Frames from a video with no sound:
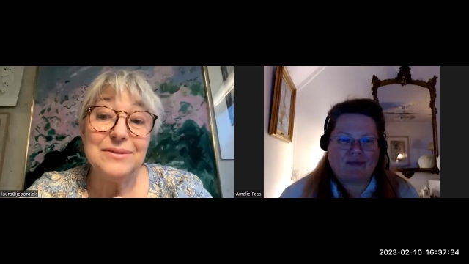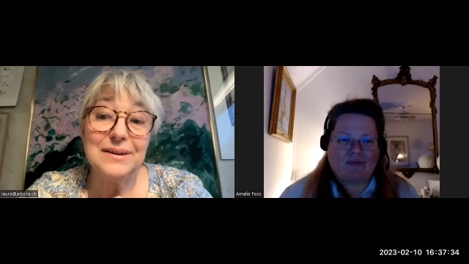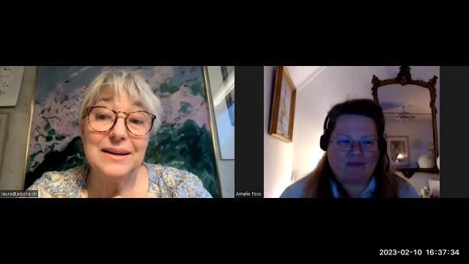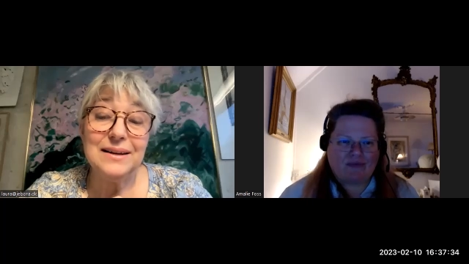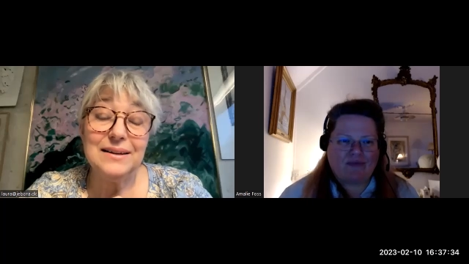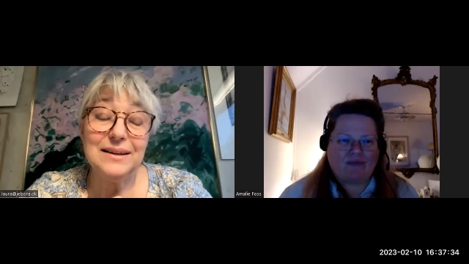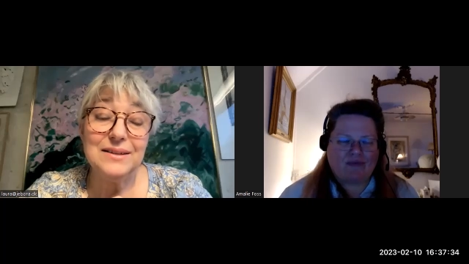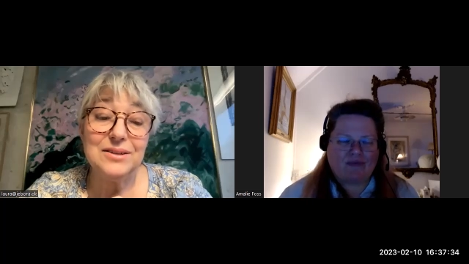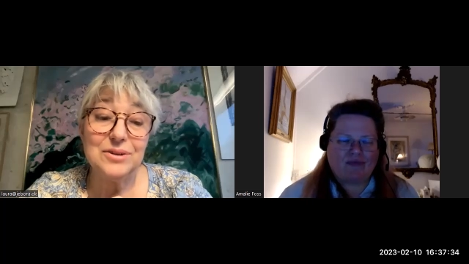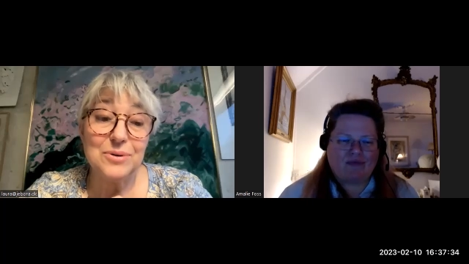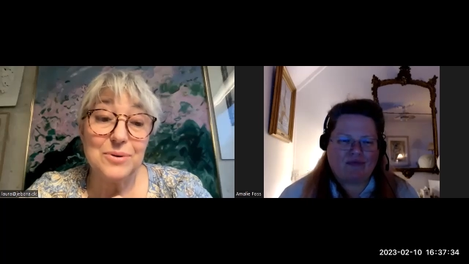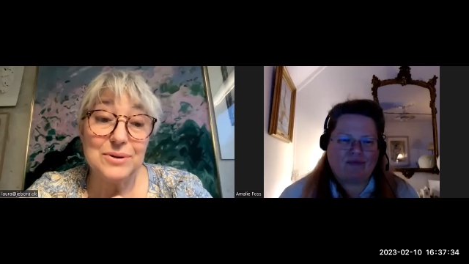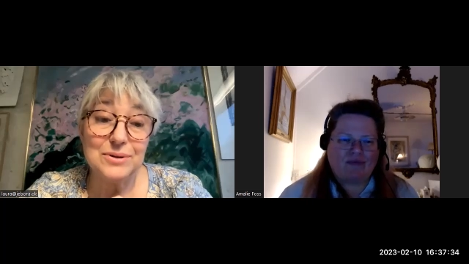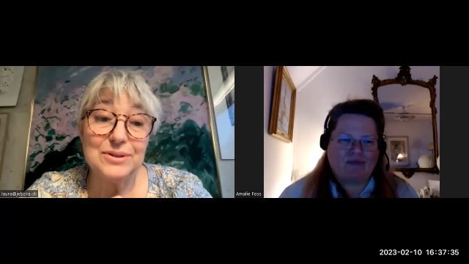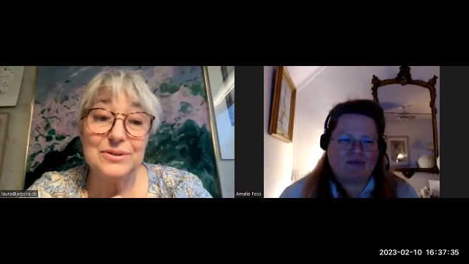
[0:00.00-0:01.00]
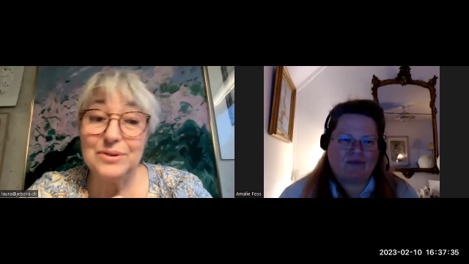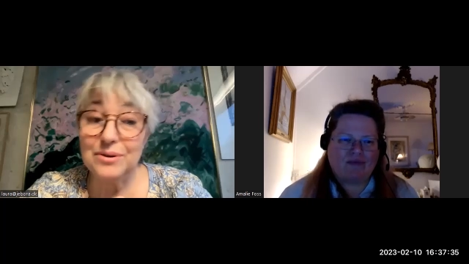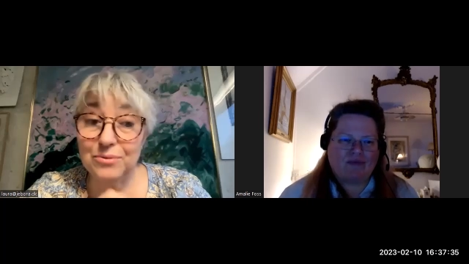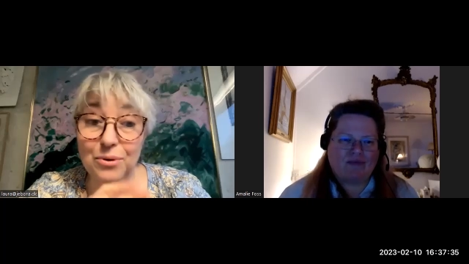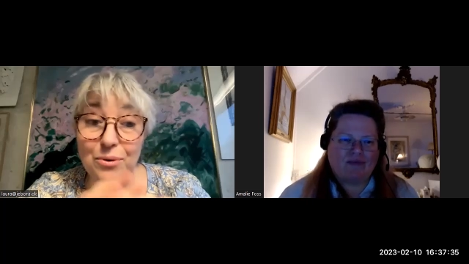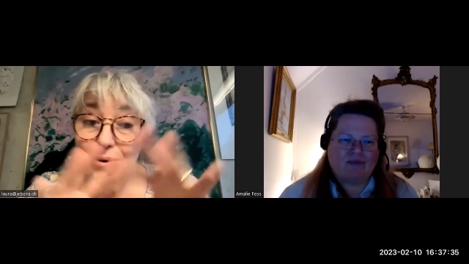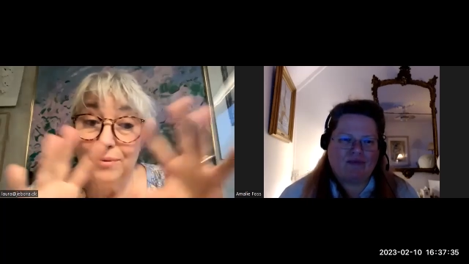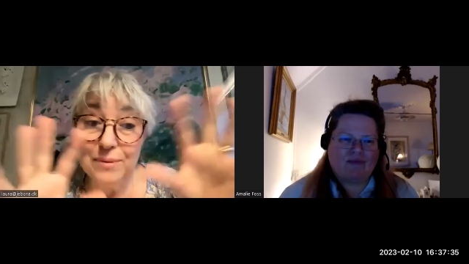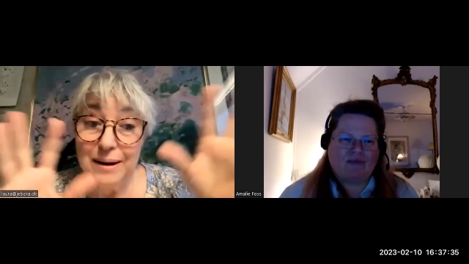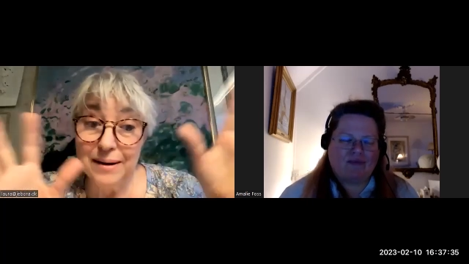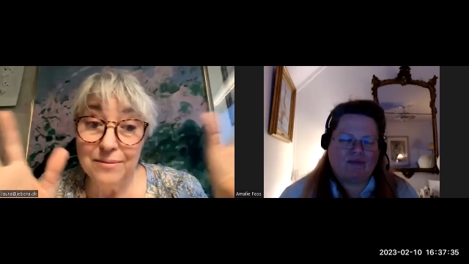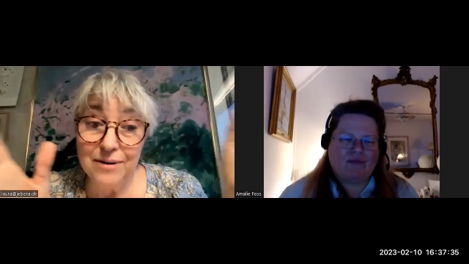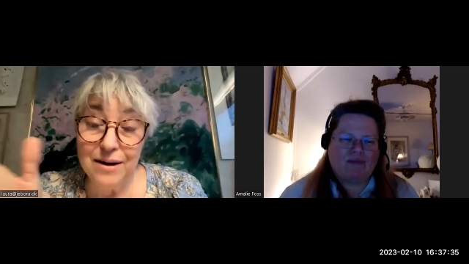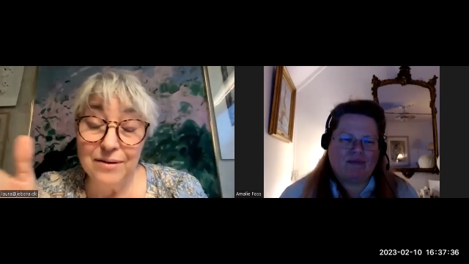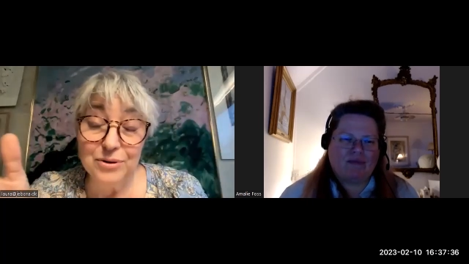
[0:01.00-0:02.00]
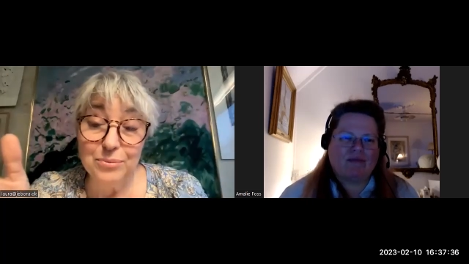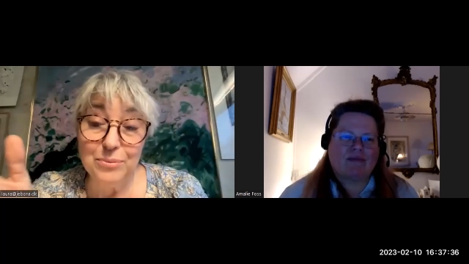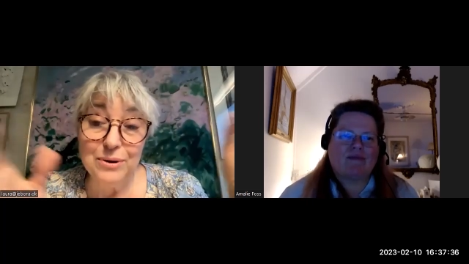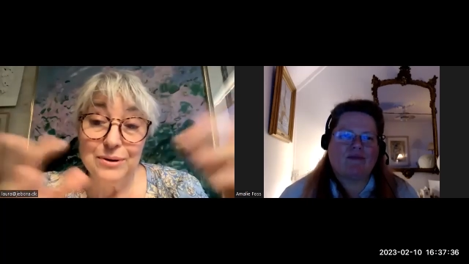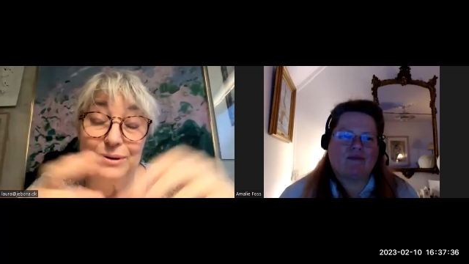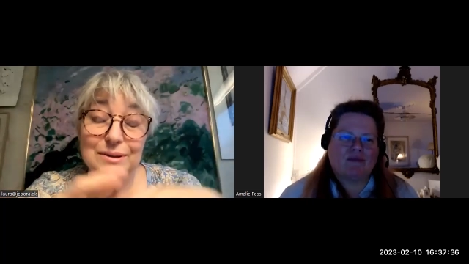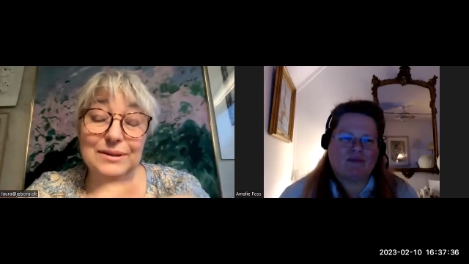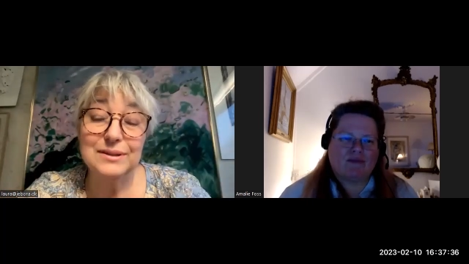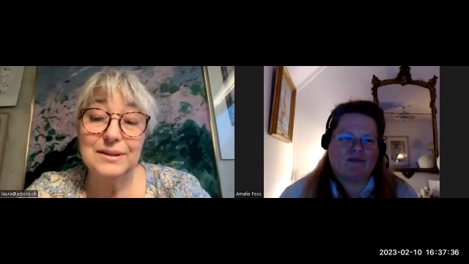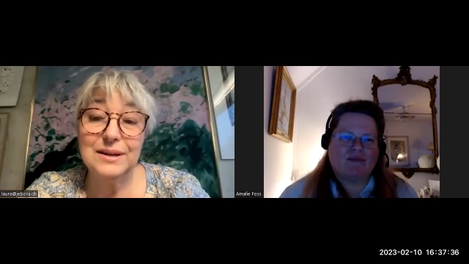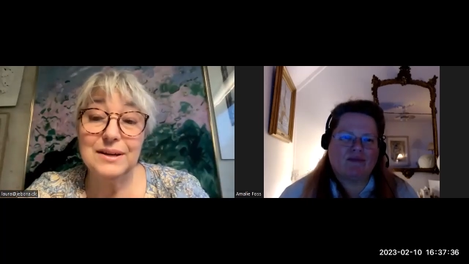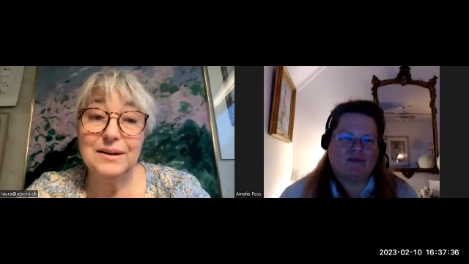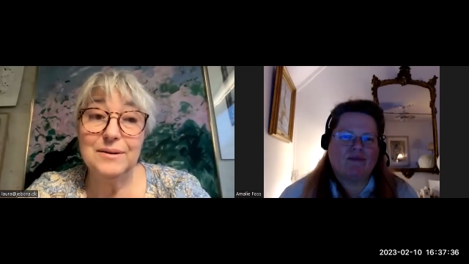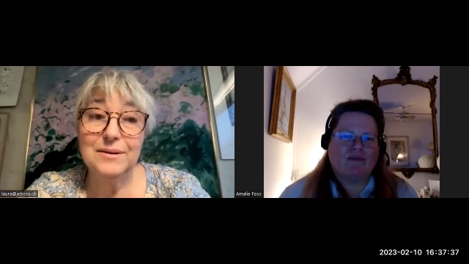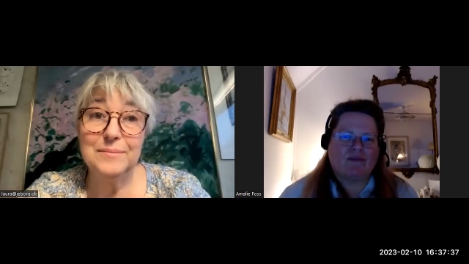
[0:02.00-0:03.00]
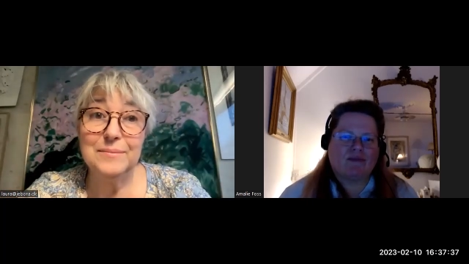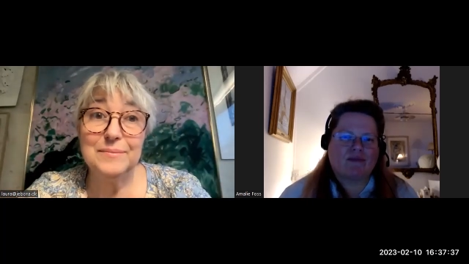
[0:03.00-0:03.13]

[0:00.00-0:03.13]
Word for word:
Speaker 1: and does courses all the way around the world um,